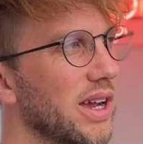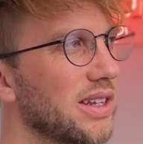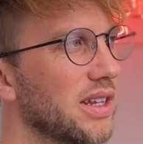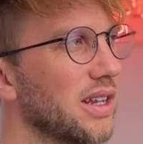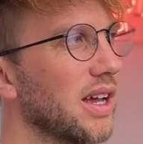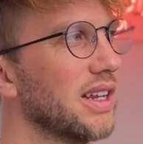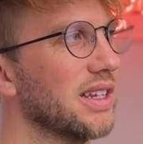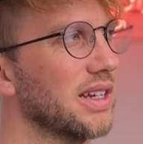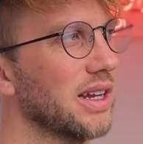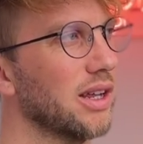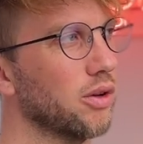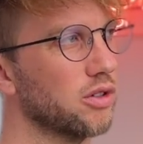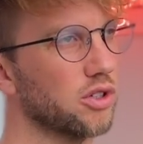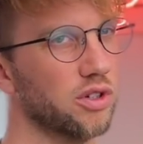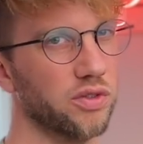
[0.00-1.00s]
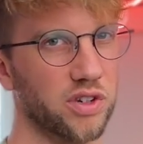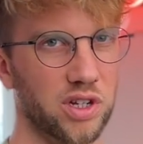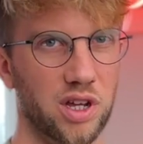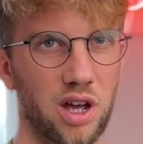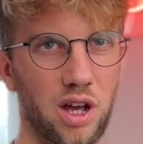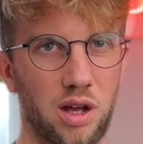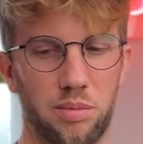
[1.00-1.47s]
I did, I did a little groove on the
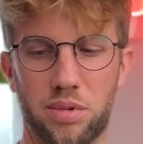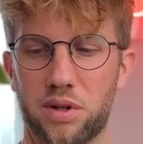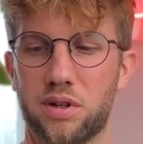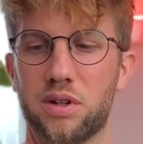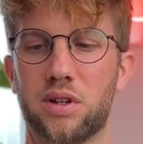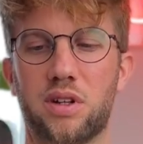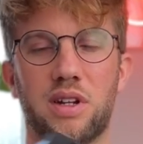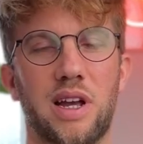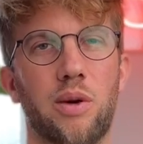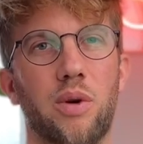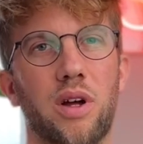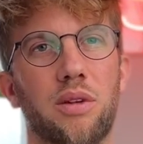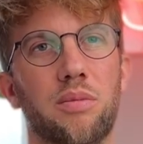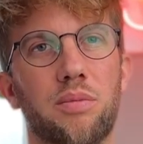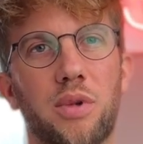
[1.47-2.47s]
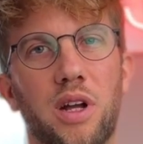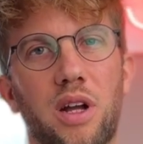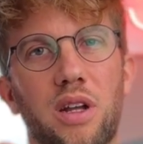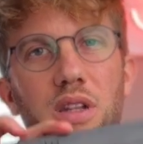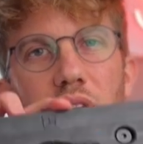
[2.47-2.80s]
curb on that one, but